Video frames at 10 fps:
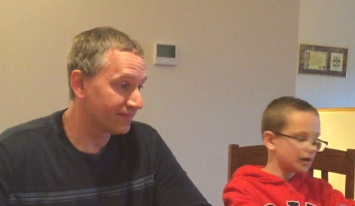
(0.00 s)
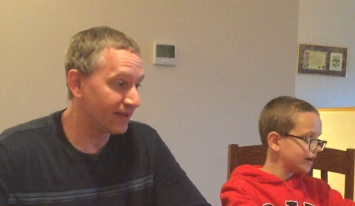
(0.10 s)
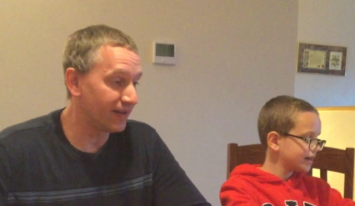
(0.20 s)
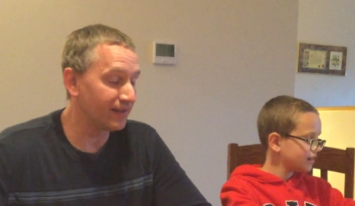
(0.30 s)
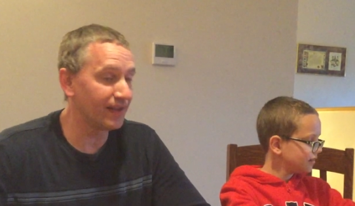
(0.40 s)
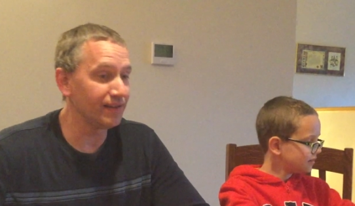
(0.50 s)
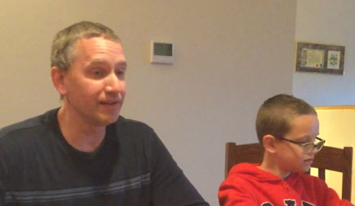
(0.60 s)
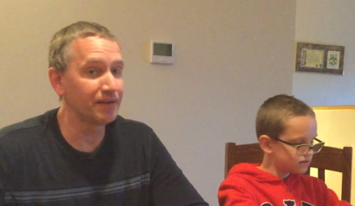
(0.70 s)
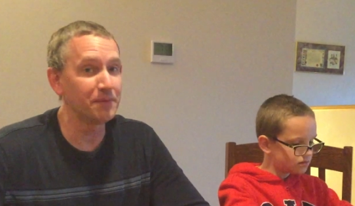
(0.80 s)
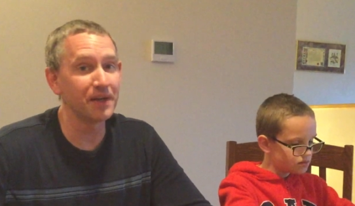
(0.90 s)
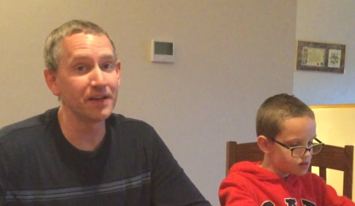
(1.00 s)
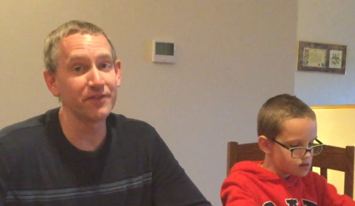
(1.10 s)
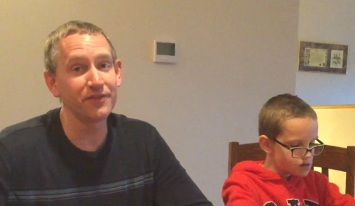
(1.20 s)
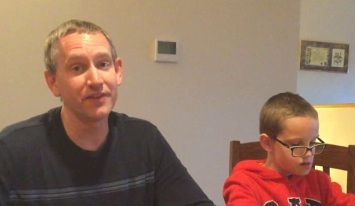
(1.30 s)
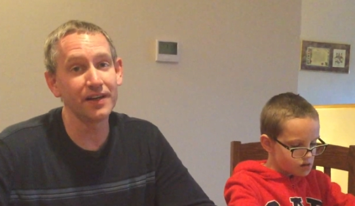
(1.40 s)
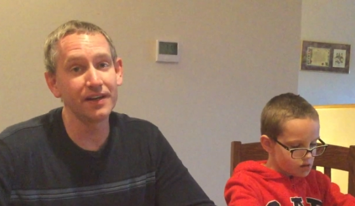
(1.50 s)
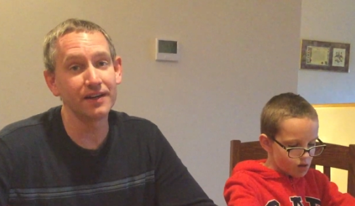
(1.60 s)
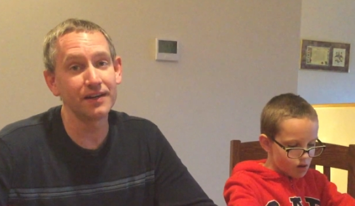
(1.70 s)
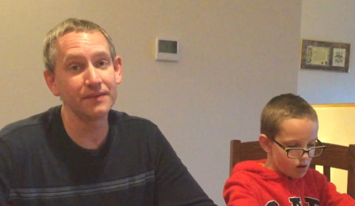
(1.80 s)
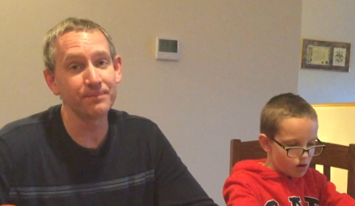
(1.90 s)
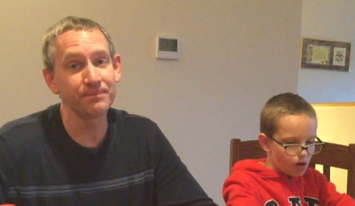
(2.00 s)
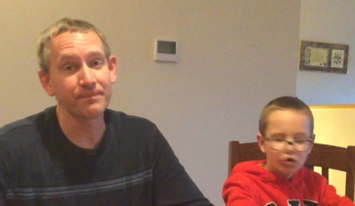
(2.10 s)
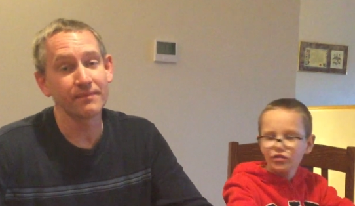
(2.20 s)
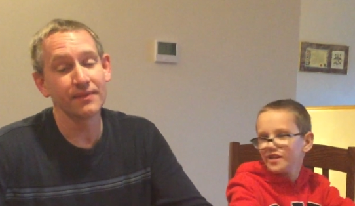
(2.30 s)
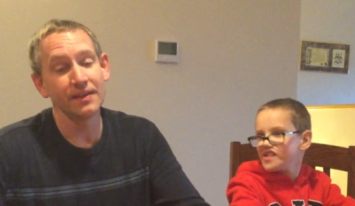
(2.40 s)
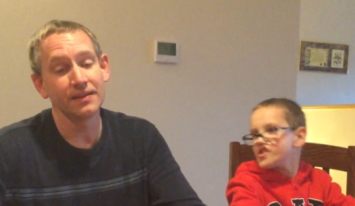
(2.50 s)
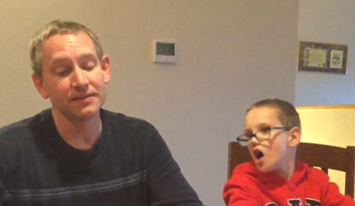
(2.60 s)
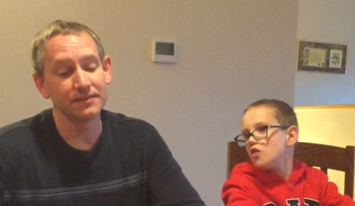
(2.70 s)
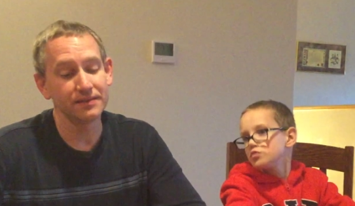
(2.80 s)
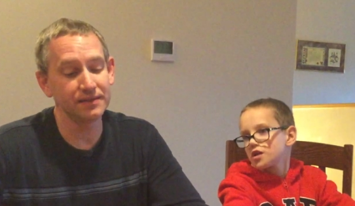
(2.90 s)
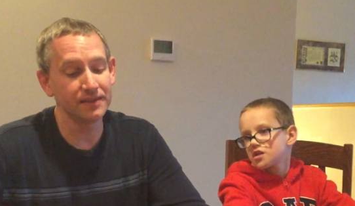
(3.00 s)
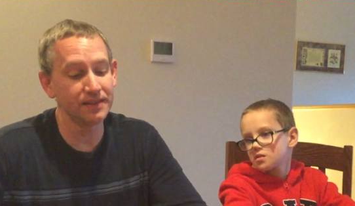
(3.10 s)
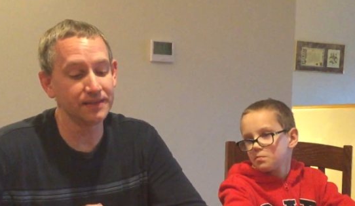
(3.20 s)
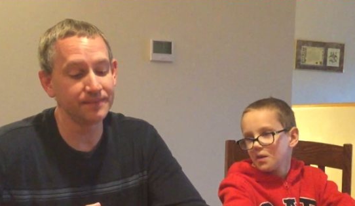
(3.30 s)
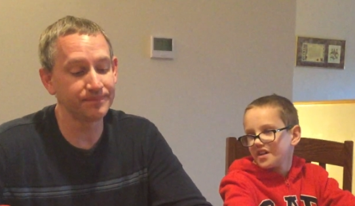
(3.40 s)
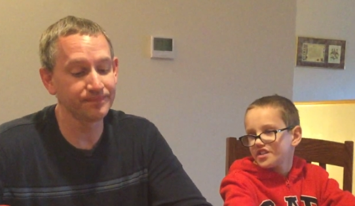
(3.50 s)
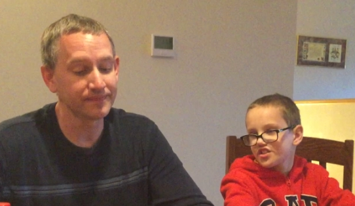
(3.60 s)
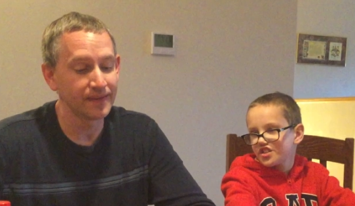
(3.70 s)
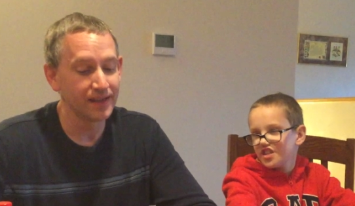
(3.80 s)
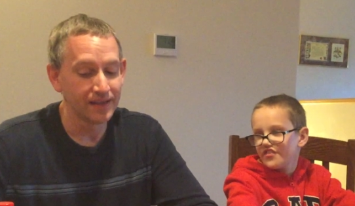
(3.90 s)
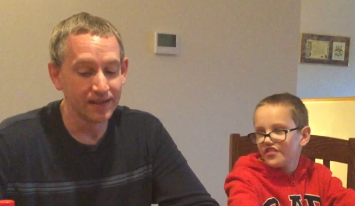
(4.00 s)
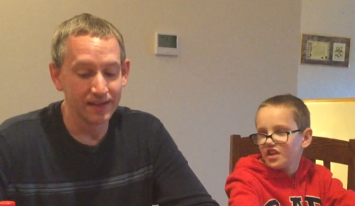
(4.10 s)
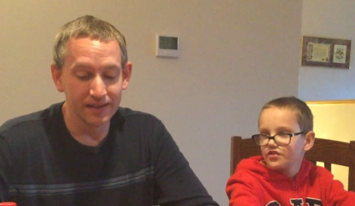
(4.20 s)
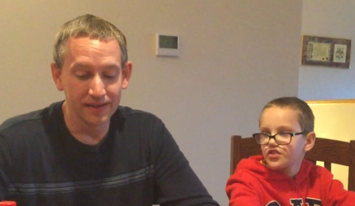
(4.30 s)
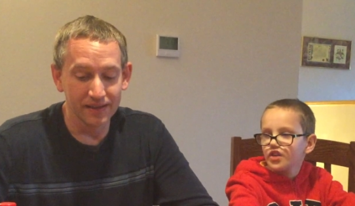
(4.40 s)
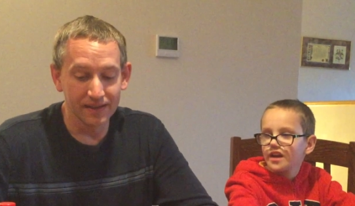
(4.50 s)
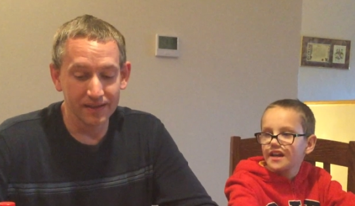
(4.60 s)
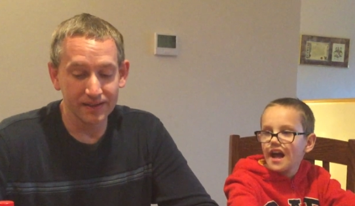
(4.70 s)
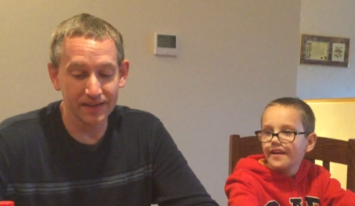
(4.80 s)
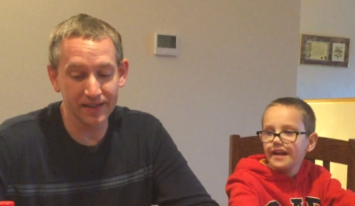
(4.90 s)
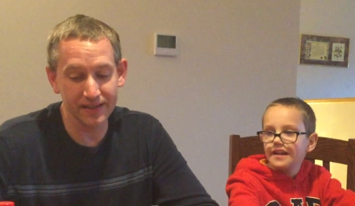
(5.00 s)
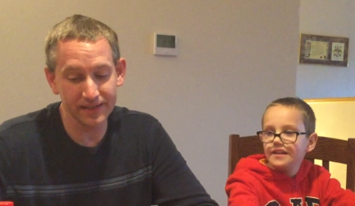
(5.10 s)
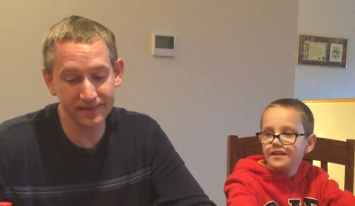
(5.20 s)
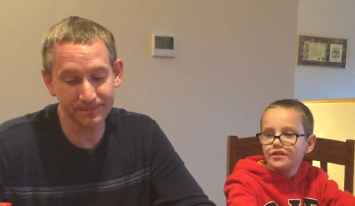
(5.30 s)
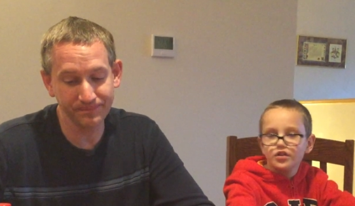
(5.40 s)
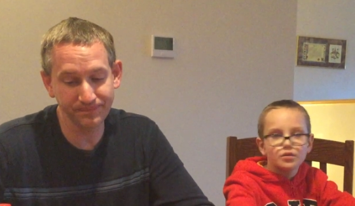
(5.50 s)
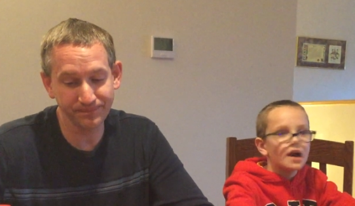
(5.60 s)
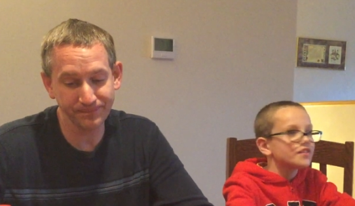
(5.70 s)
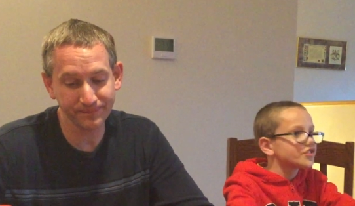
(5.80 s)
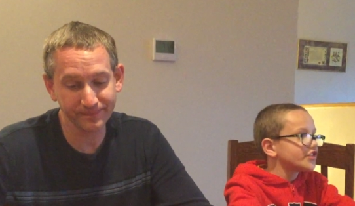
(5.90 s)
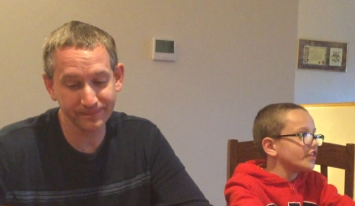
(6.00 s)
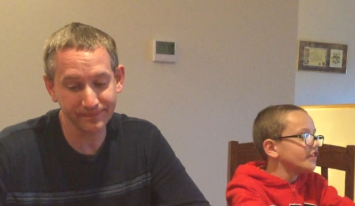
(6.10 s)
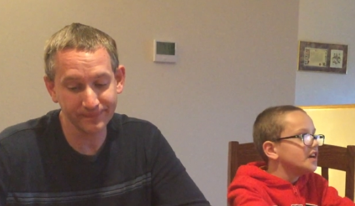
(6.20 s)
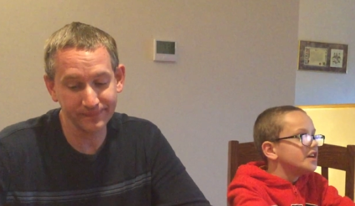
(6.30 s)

Speaker 1: now
Speaker 2: that little man of fire.
Speaker 1: Only those spicy foods. Like I can eat the rest of